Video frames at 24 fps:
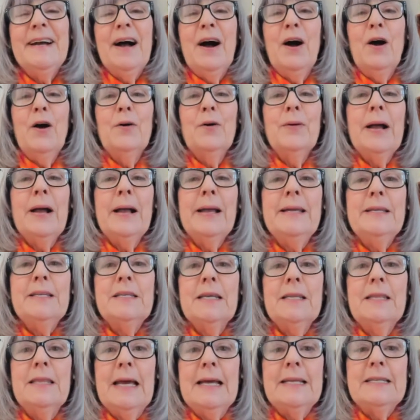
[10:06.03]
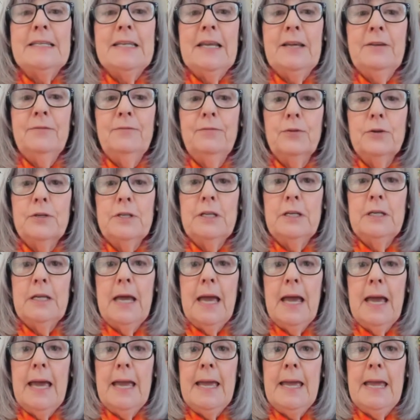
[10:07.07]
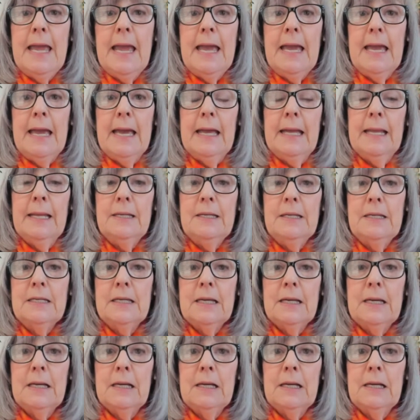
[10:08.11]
All right, that's it for today, and